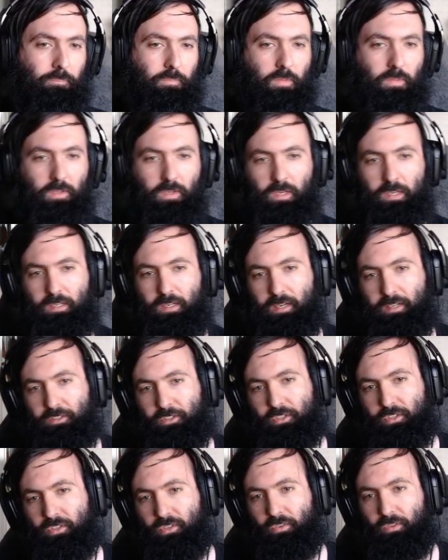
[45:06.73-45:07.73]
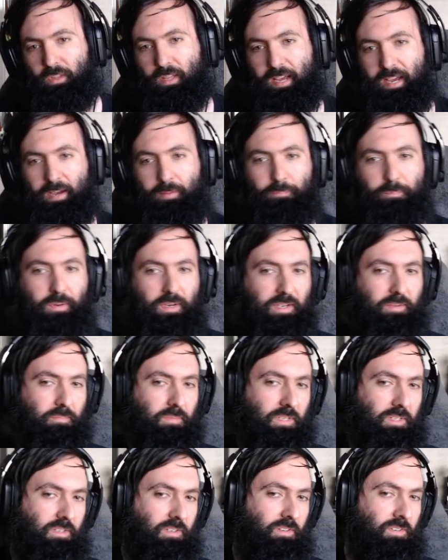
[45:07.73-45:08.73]
I think I got slapped by
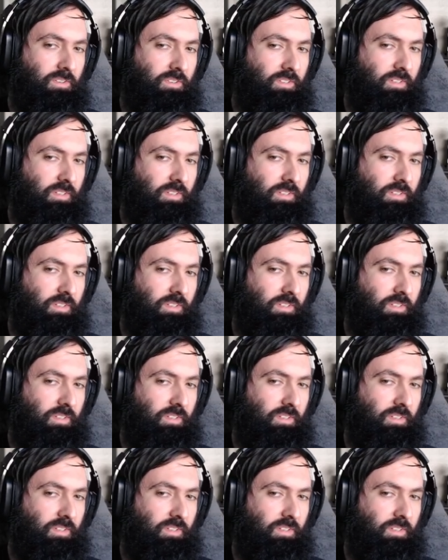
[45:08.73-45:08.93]
meteors,